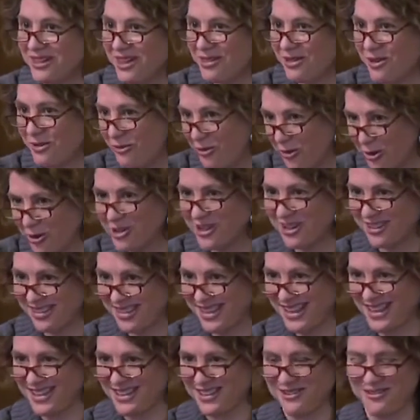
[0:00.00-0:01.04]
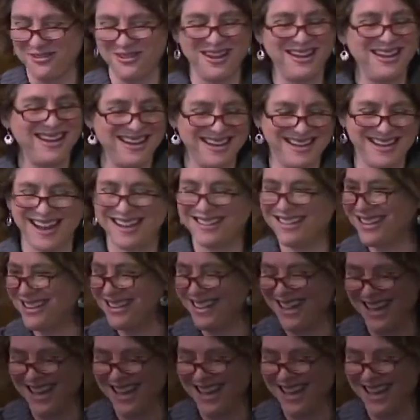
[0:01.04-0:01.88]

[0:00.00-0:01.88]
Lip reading: I look forward to seeing you next